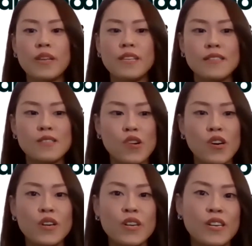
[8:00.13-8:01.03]
went and
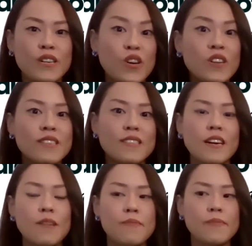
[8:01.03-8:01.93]
saw a doctor,
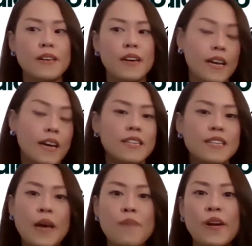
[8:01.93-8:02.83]
I
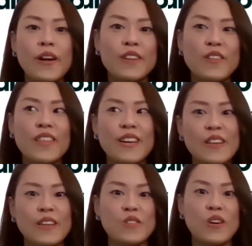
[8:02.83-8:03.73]
did an MRI and all that. And
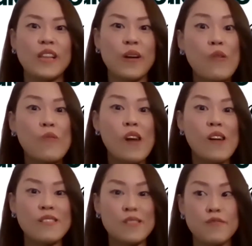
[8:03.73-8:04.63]
they saw like, oh,
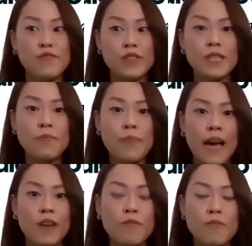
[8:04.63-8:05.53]
wow, it's a really
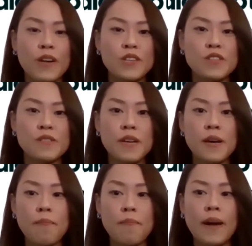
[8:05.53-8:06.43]
bad compression.
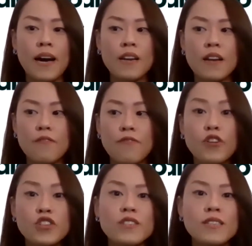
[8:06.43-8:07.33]
But
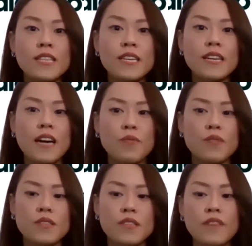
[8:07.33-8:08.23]
fortunately, I
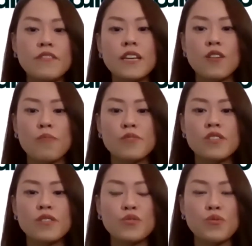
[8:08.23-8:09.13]
was given an
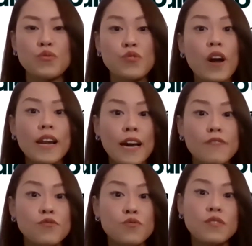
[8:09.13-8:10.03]
option to not
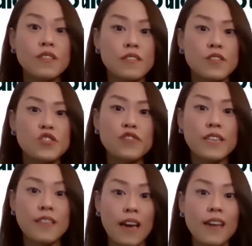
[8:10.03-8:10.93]
have to do the surgery
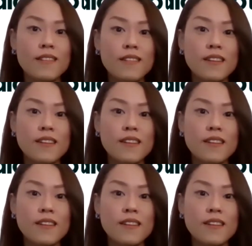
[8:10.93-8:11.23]
yet.